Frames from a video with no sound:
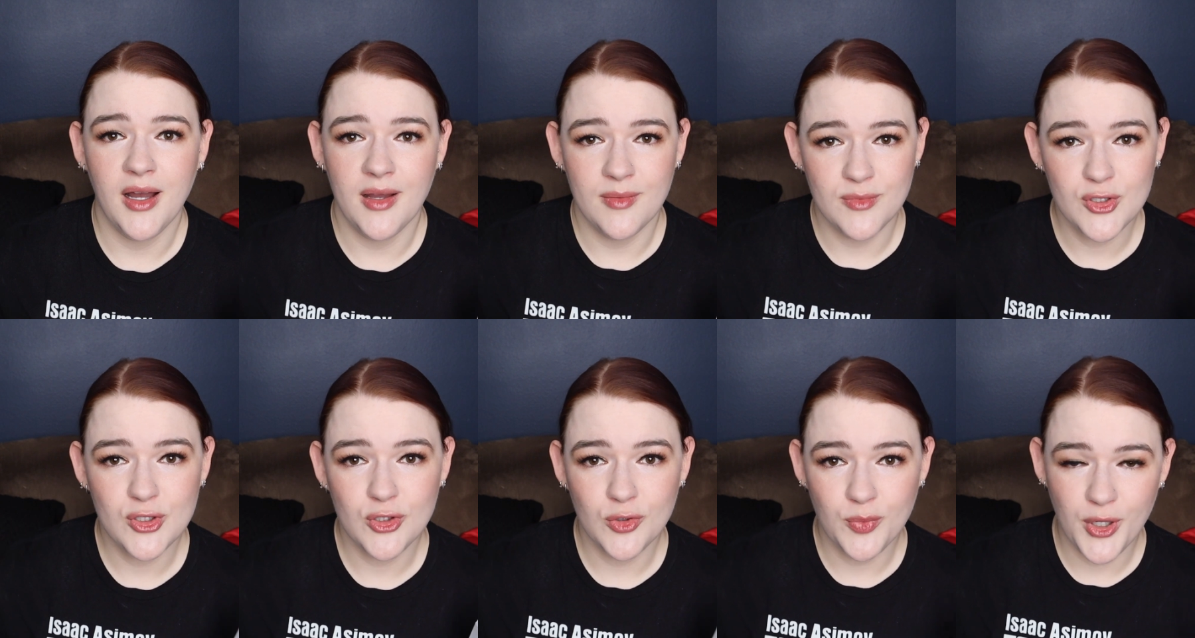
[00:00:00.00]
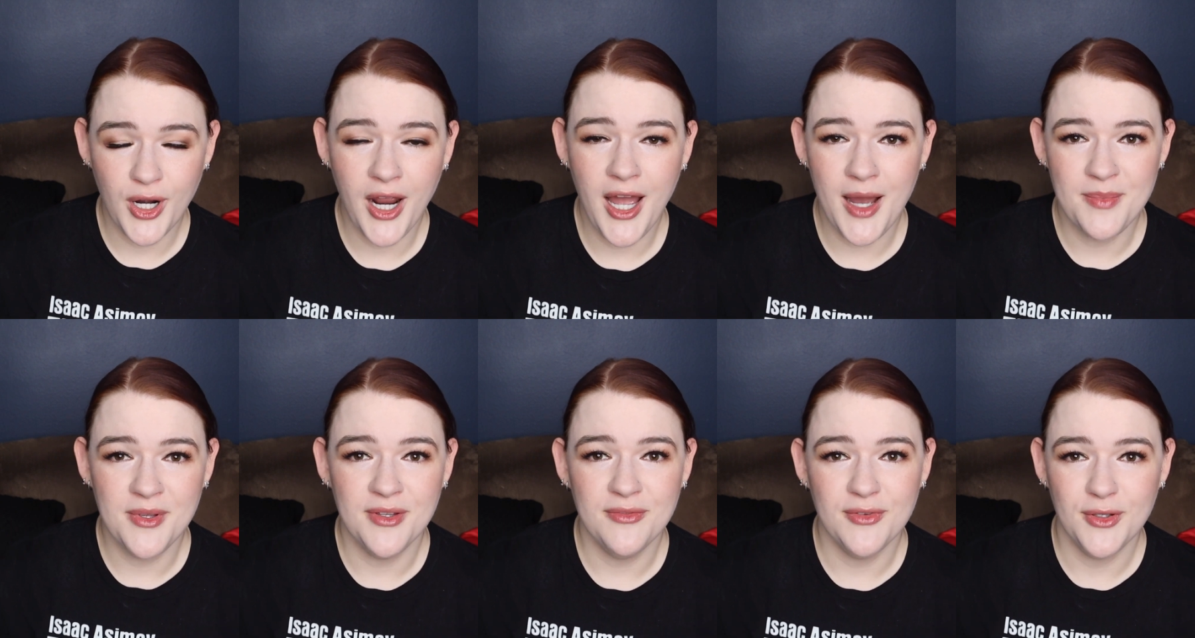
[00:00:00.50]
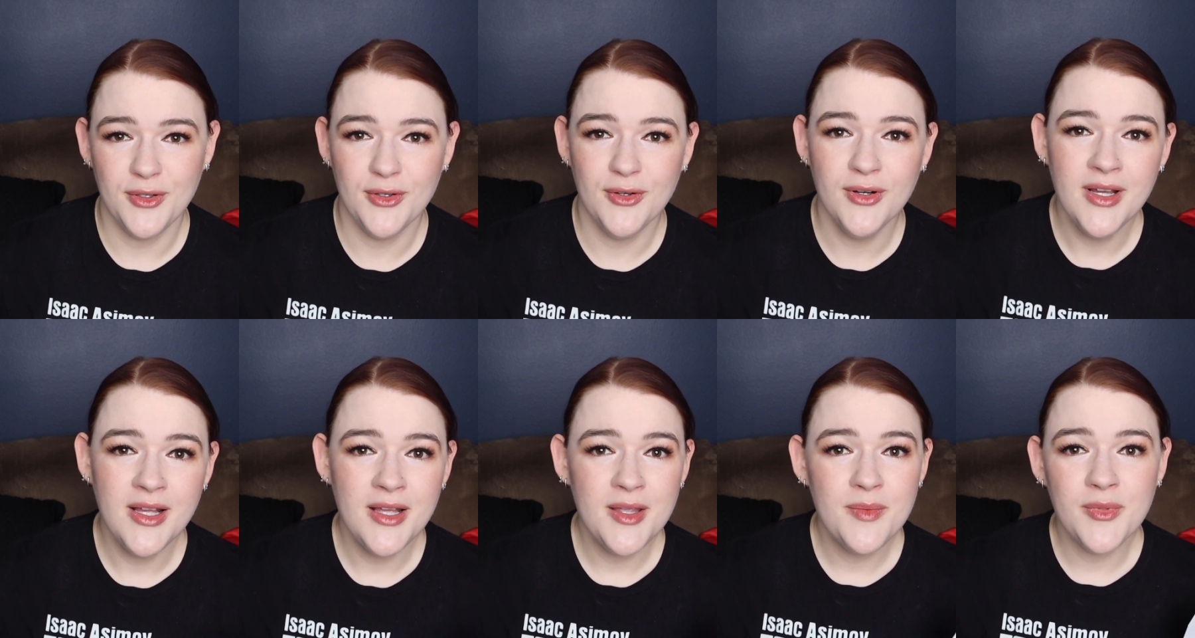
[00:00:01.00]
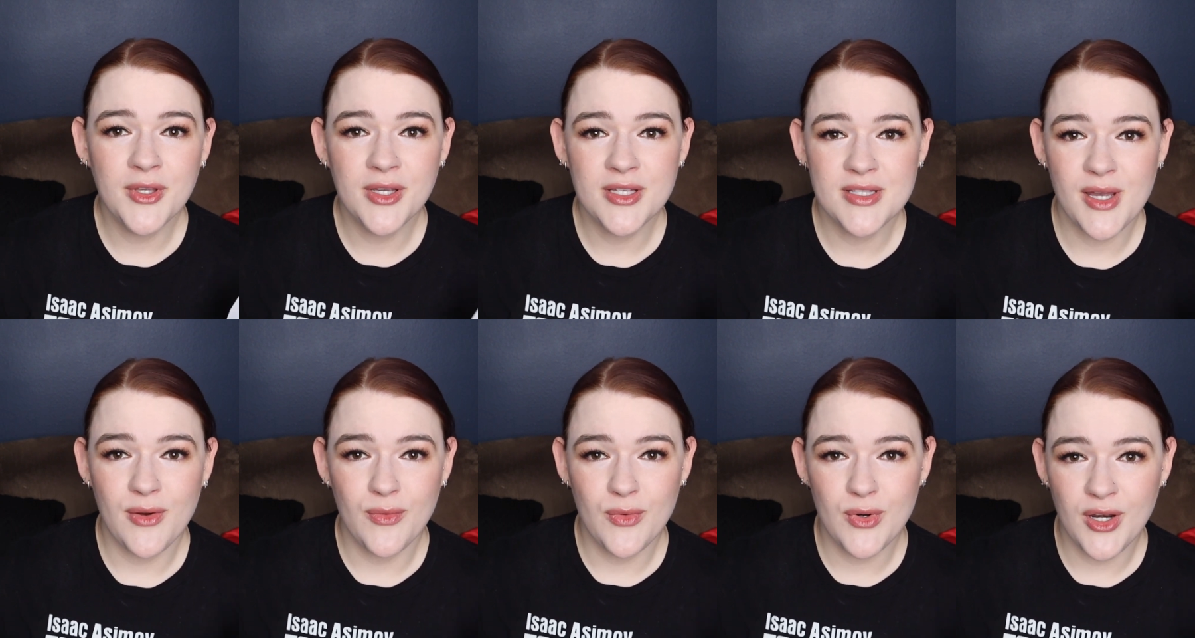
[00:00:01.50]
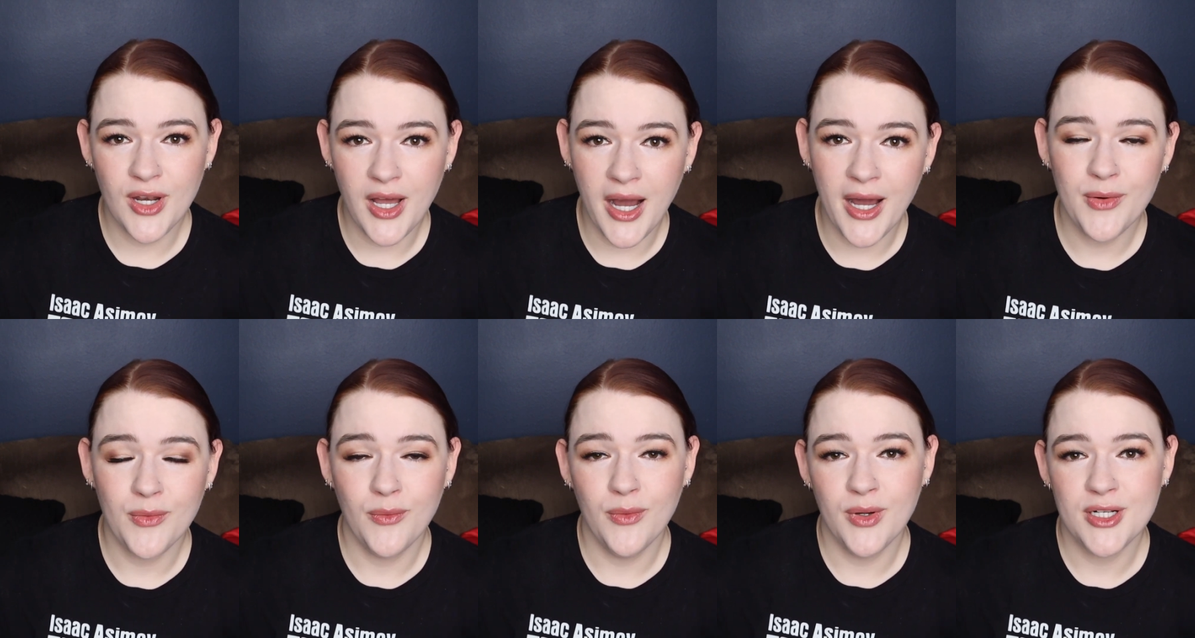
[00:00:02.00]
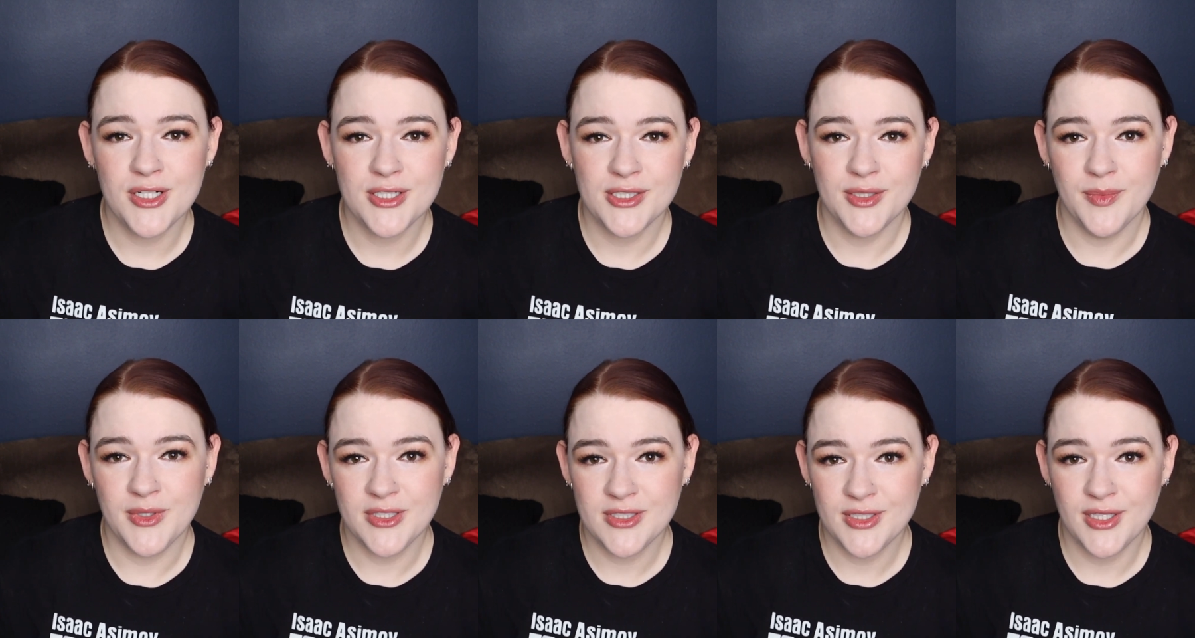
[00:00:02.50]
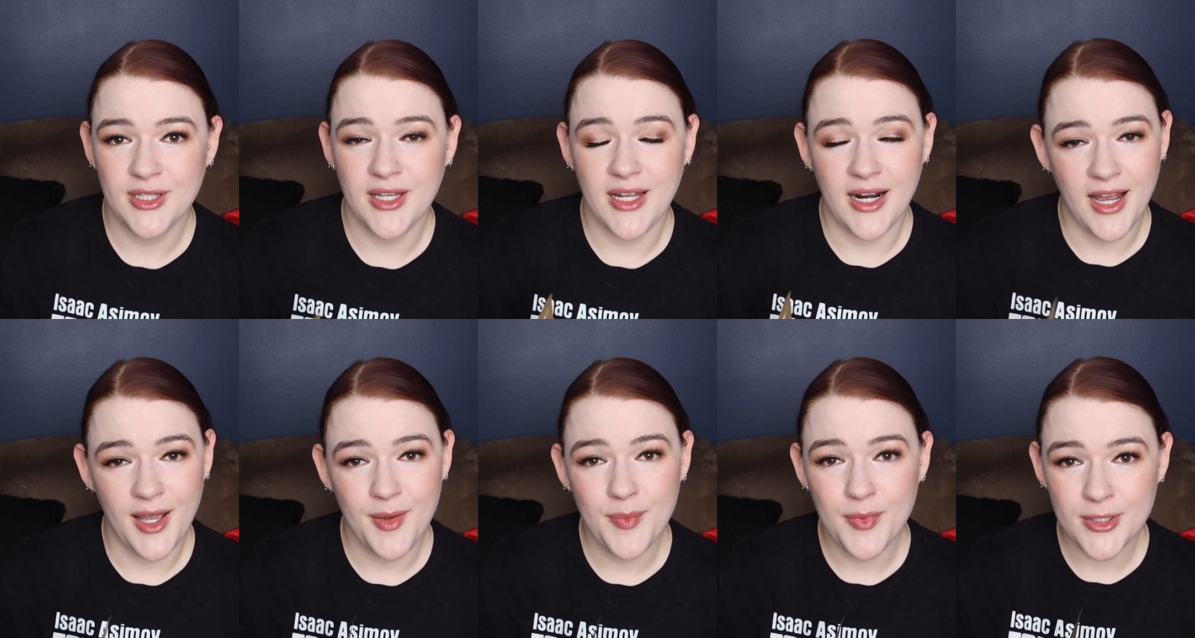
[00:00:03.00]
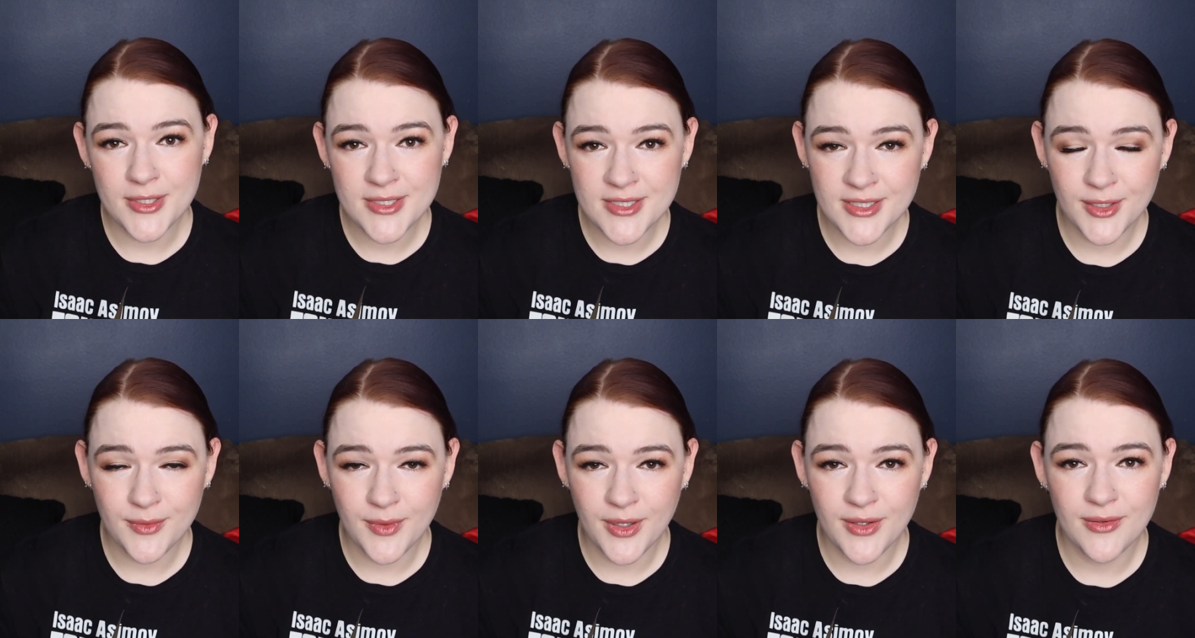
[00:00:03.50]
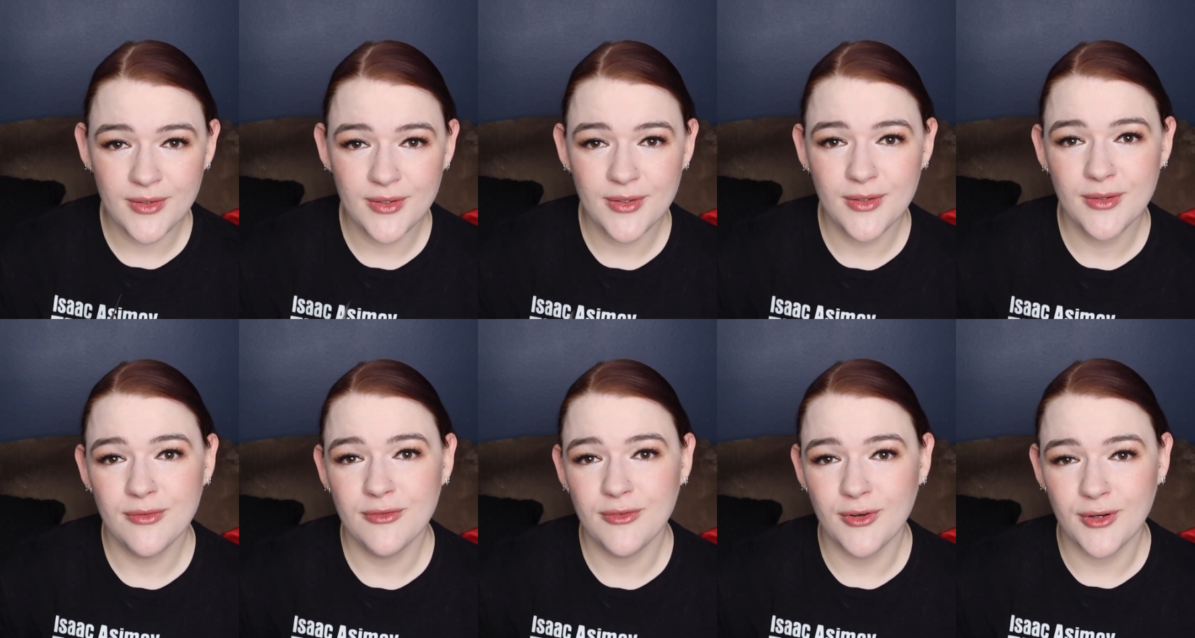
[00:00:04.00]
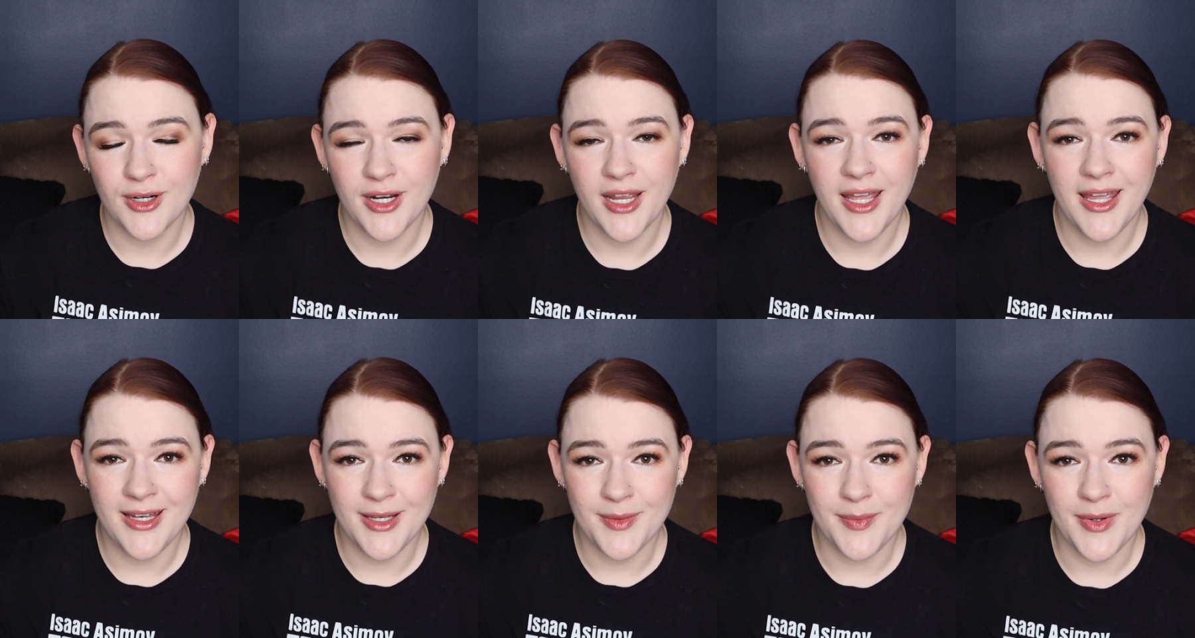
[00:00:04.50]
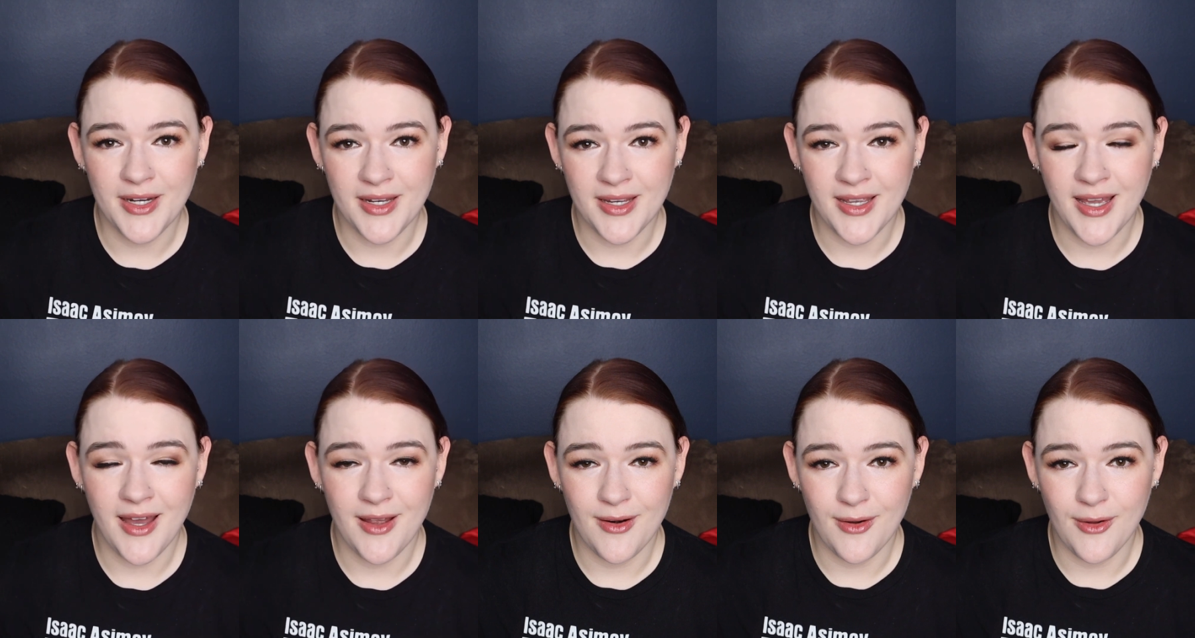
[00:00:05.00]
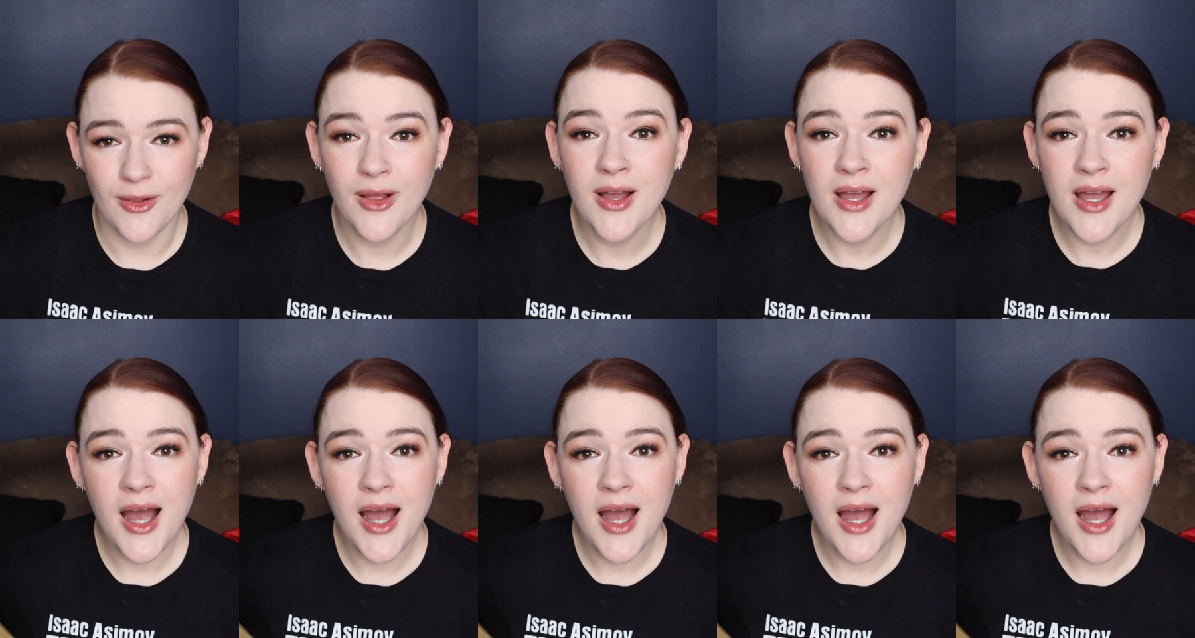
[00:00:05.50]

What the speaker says: I'm super happy for you because I would not wish the misery that I personally went through for anybody at all.